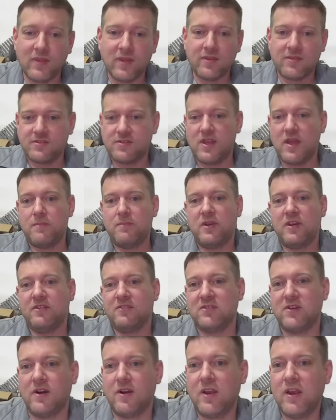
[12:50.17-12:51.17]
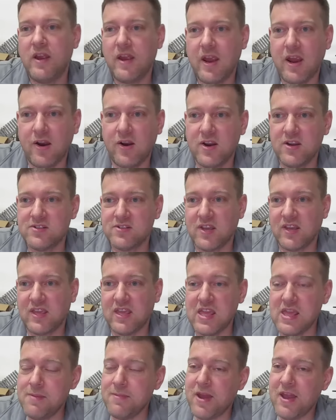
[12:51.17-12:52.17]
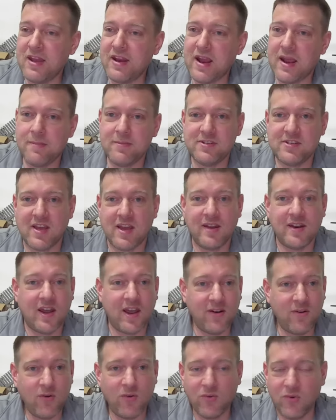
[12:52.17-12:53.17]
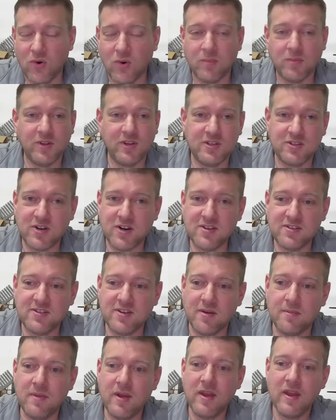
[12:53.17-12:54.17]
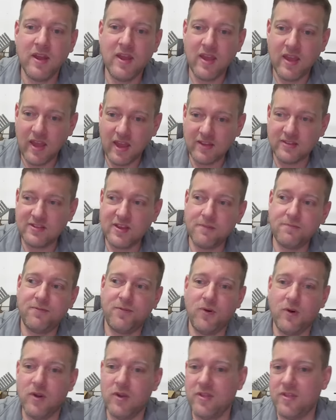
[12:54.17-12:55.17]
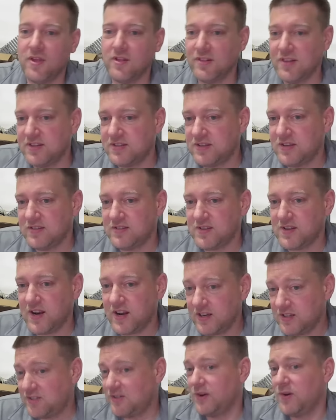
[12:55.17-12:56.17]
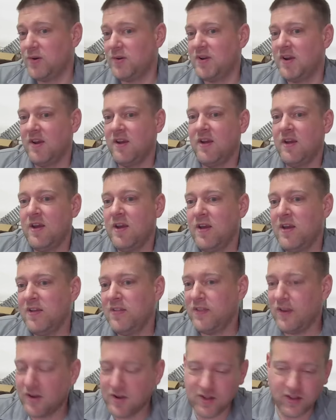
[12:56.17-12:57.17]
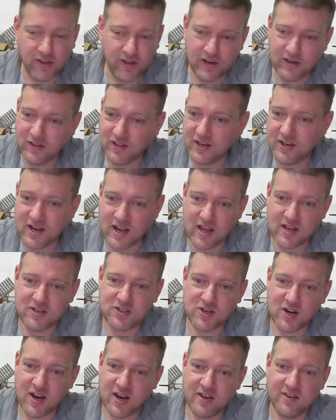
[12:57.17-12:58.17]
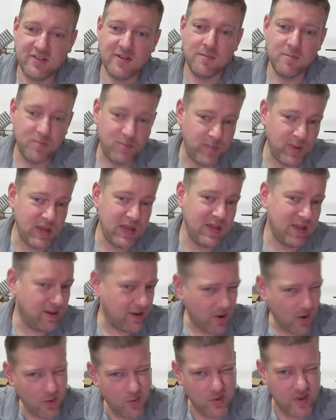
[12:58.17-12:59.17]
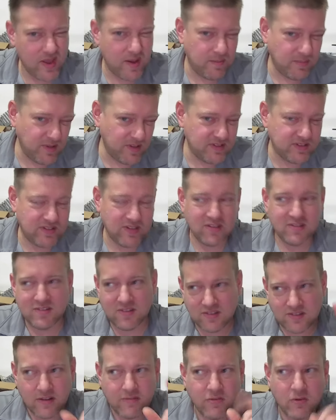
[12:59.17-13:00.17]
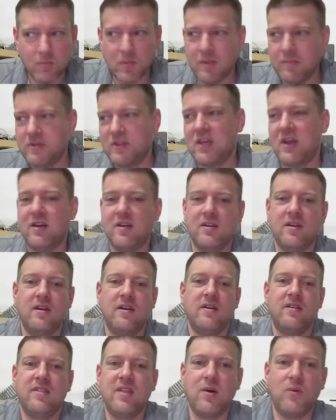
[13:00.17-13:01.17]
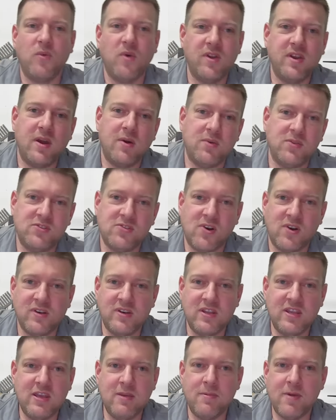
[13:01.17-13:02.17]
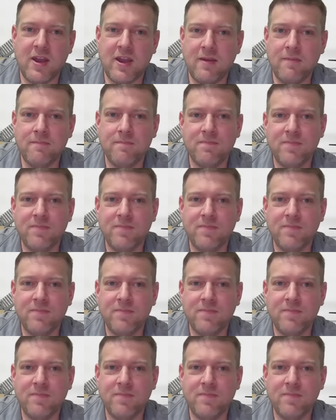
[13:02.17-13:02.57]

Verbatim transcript: So that means areas like eBay and Amazon, I don't normally trust them, except for the listings that I showed they're clearly not trying to be OEM listings, except for maybe that, that one that was on eBay.